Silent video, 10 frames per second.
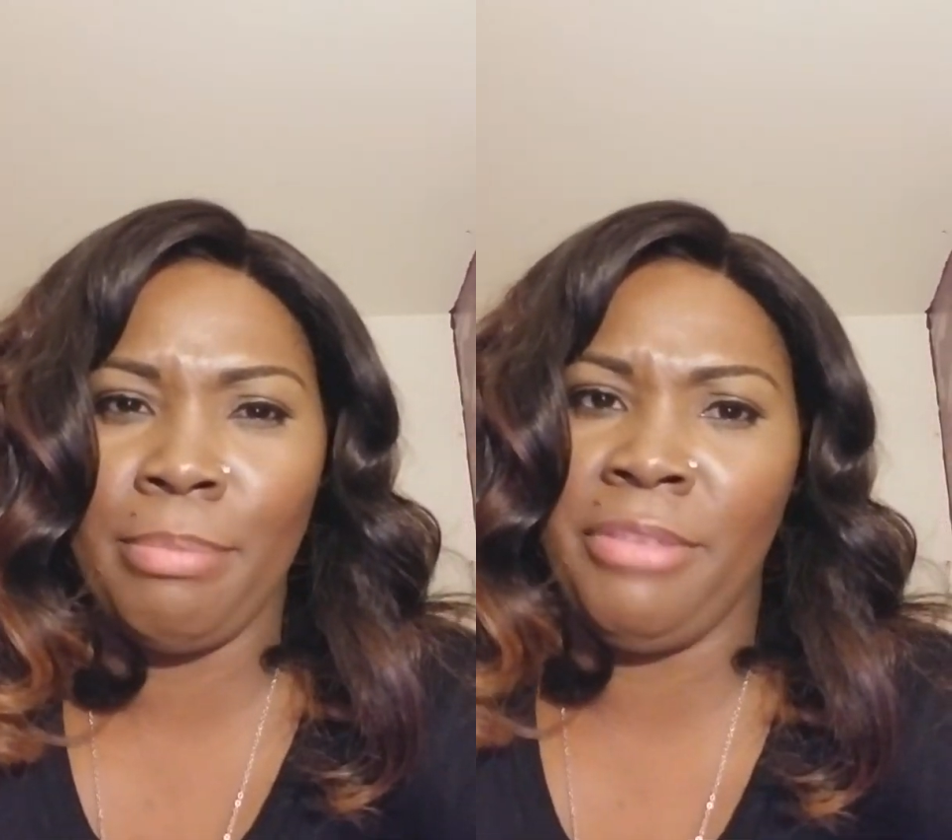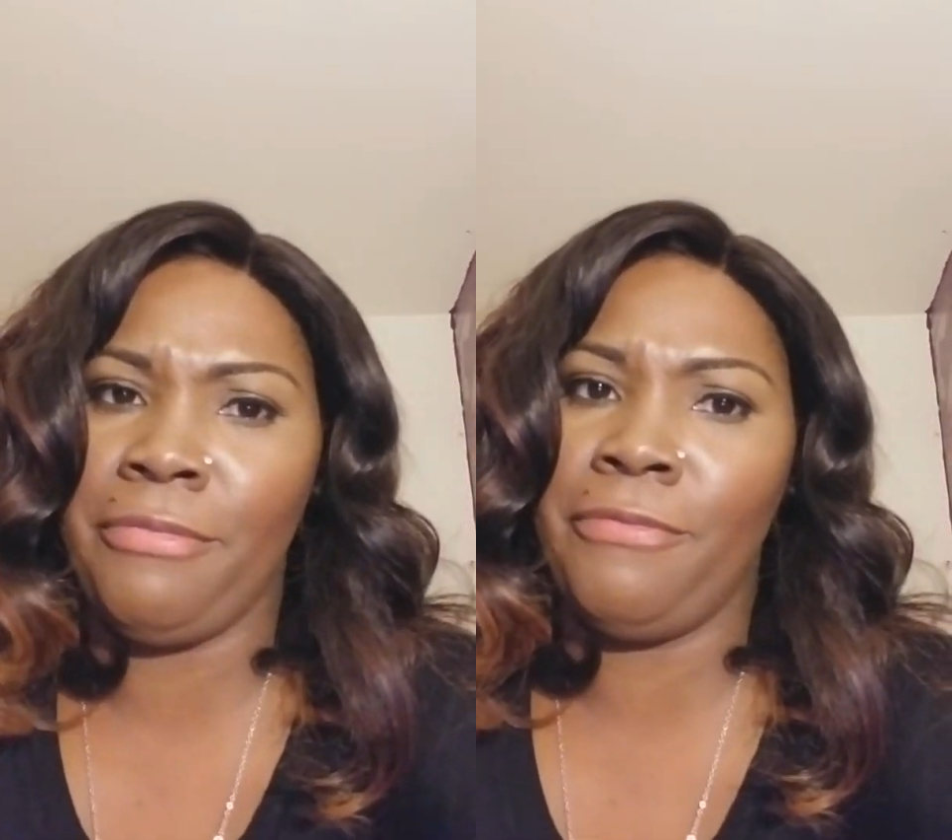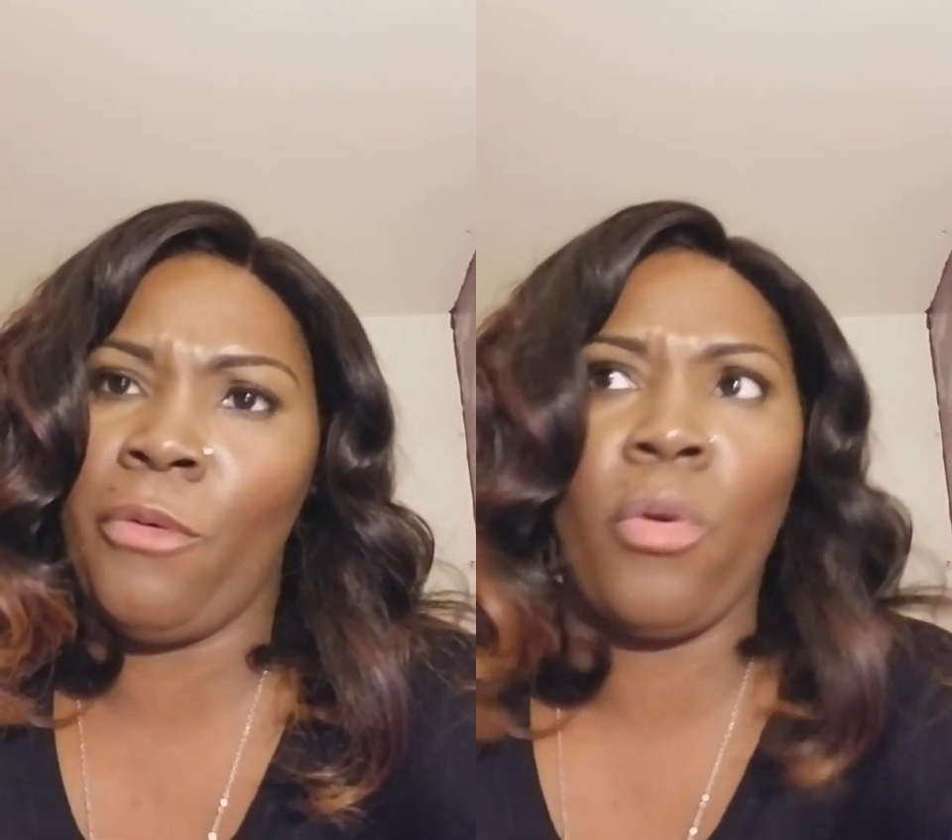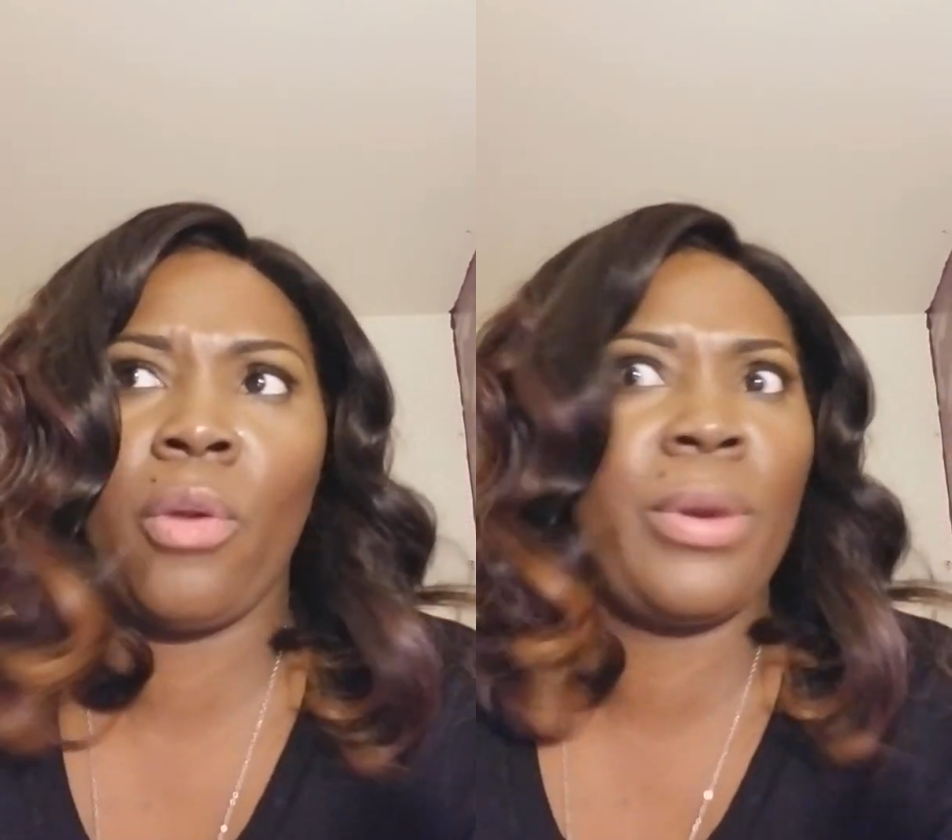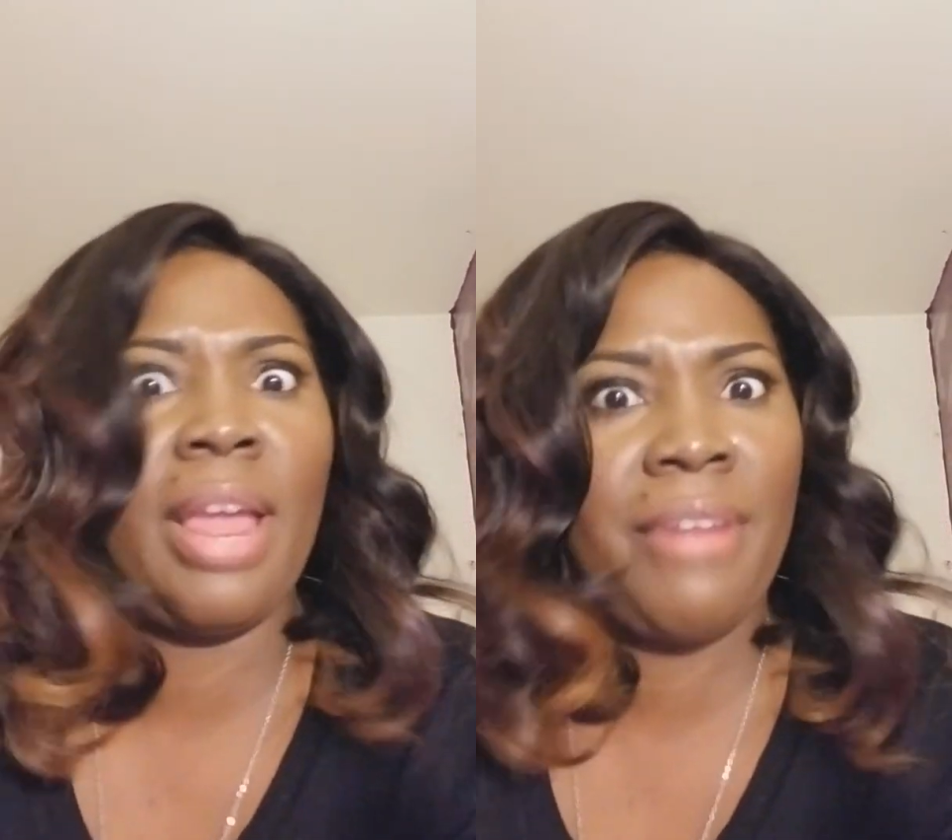
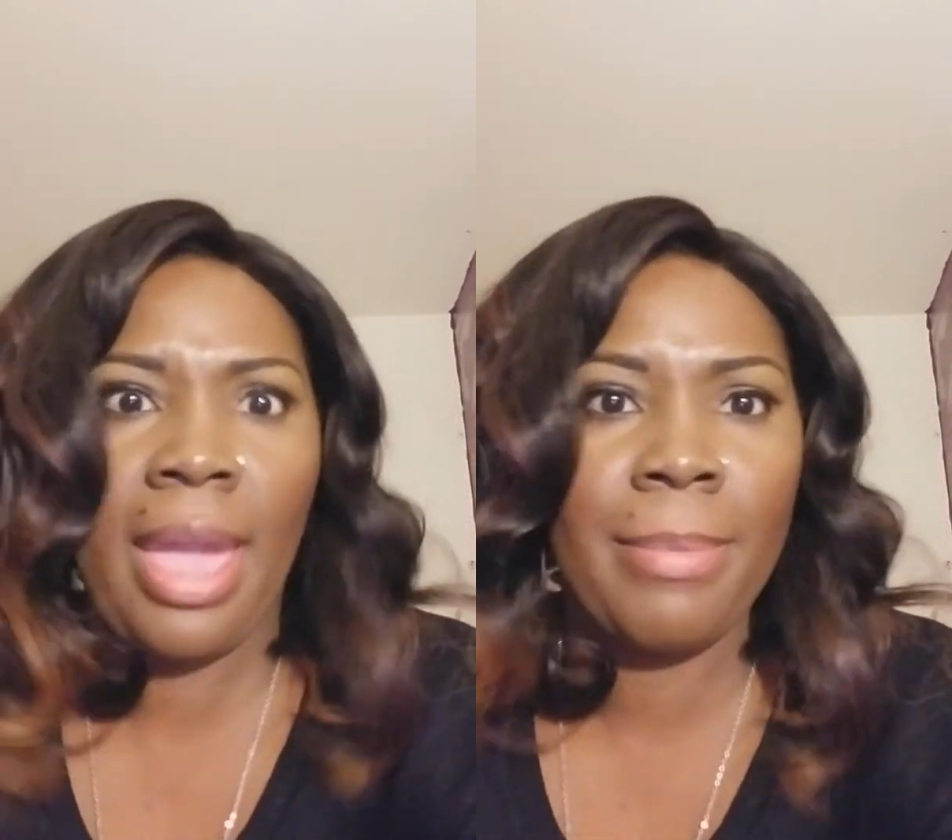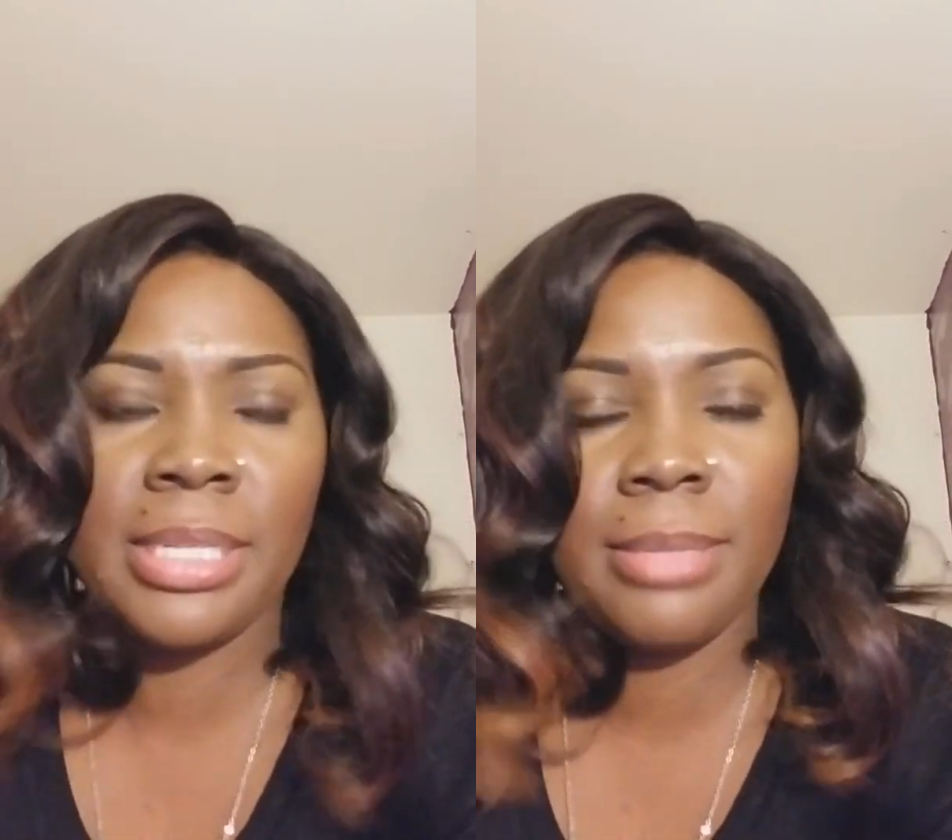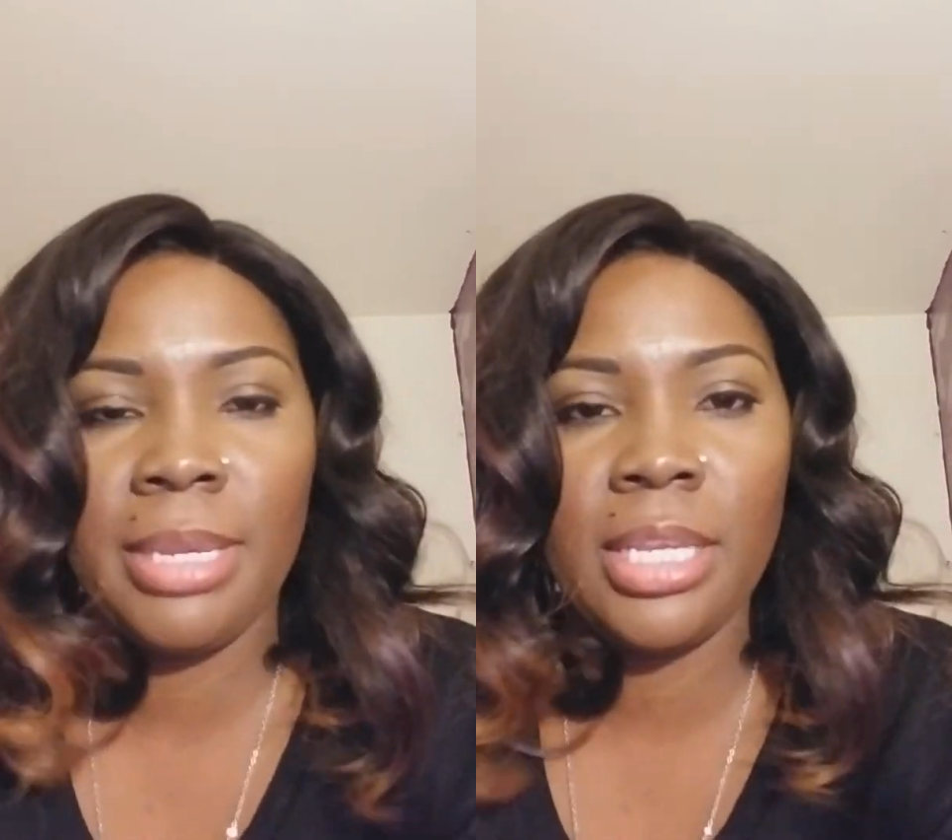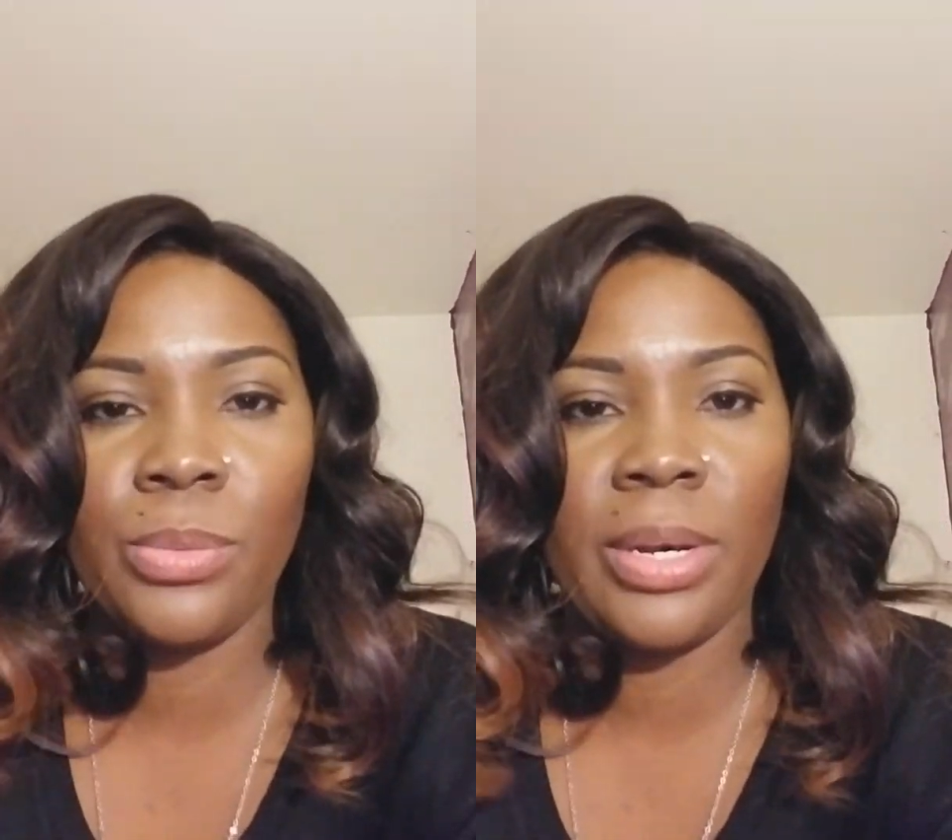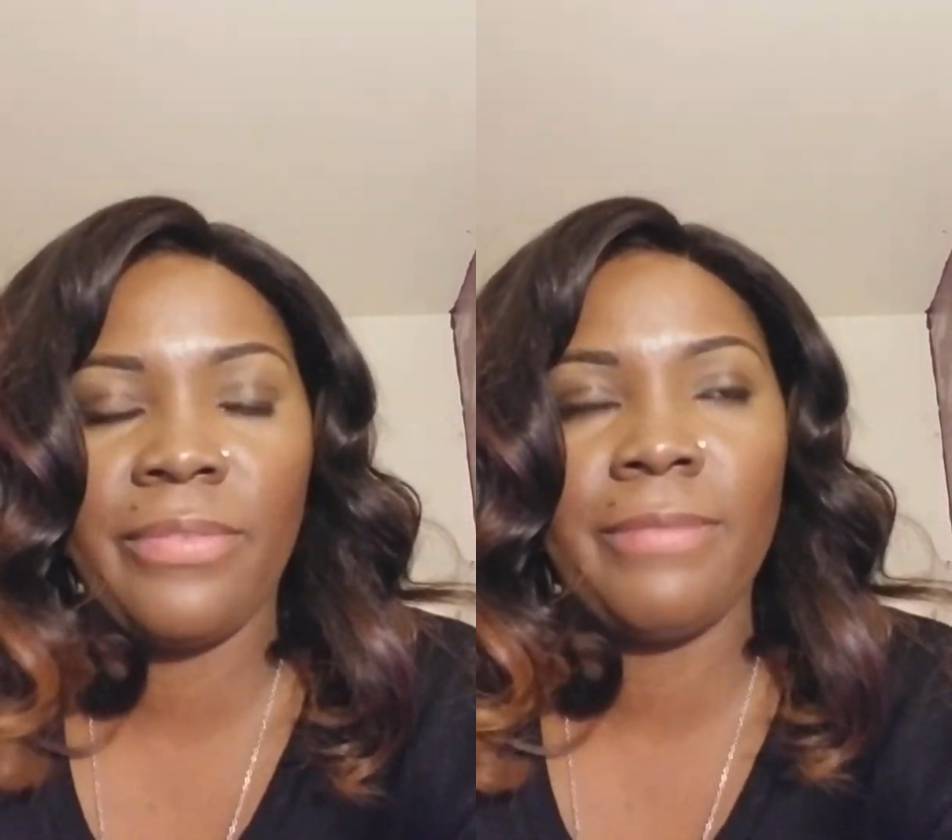before whatever happened to me in
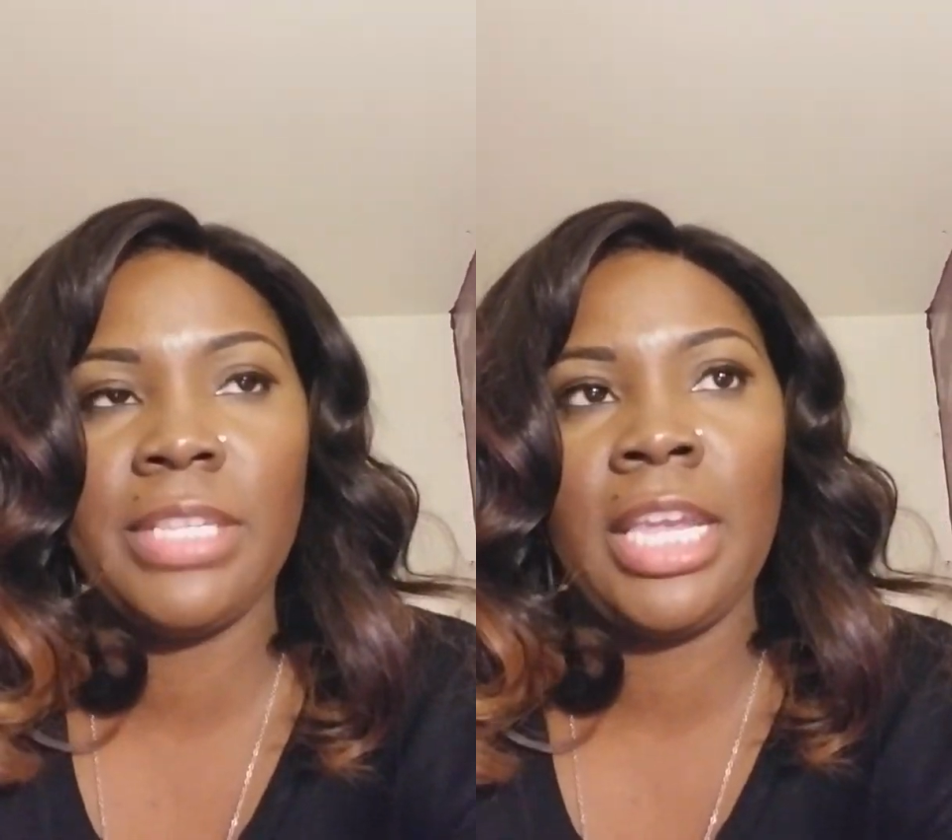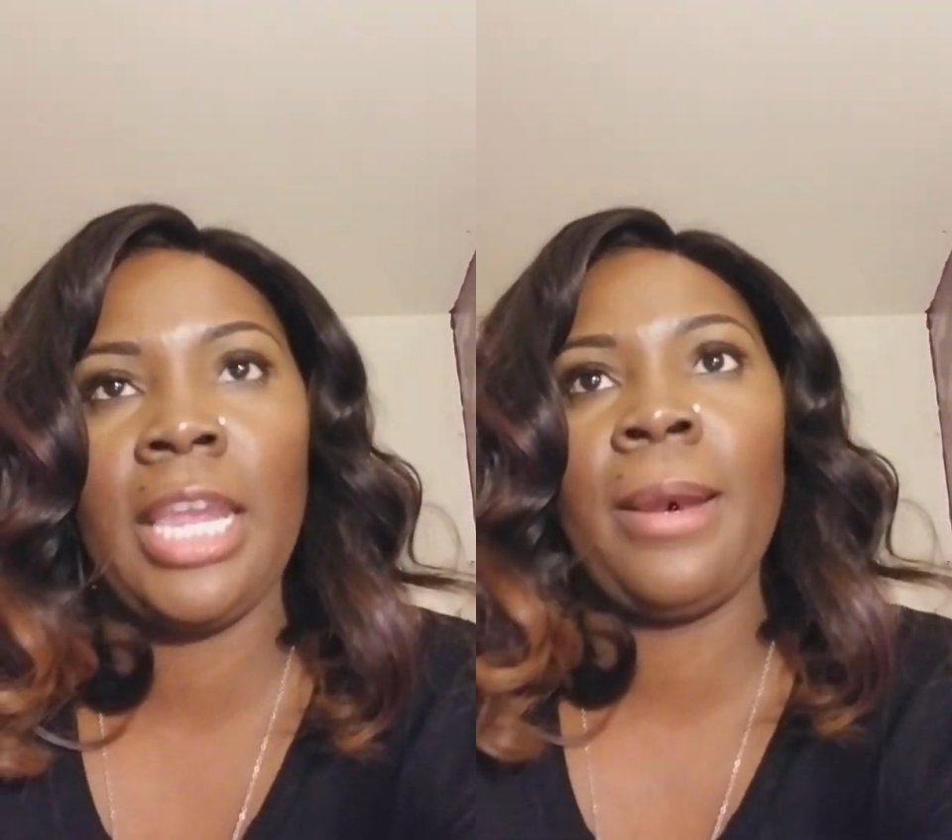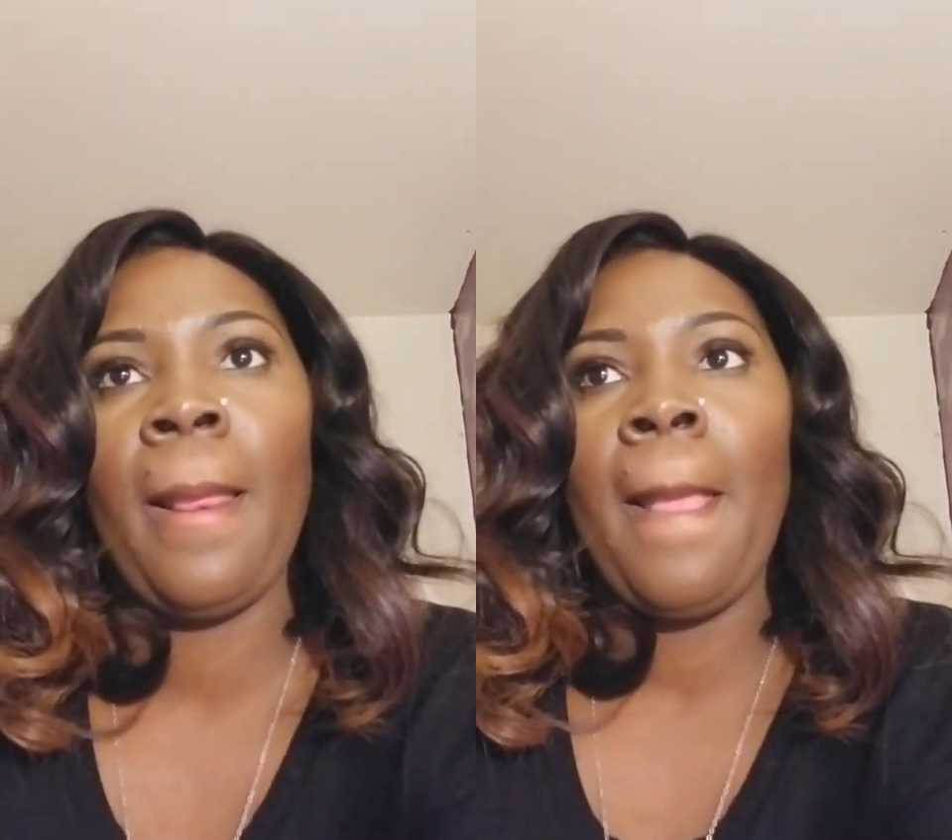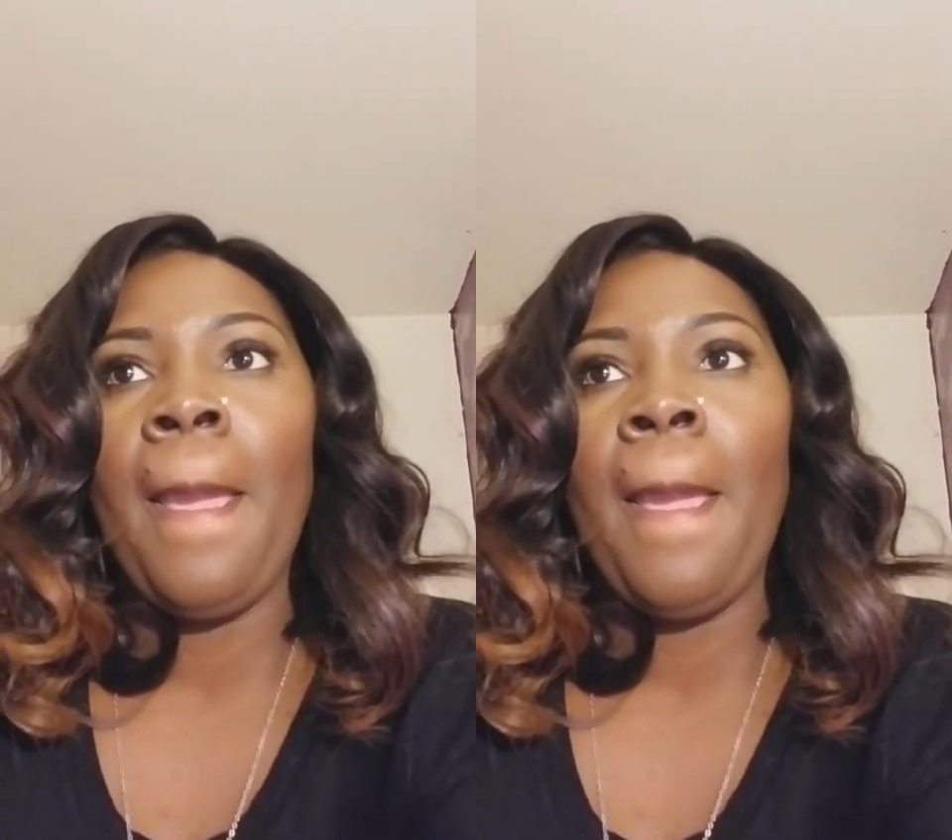2015.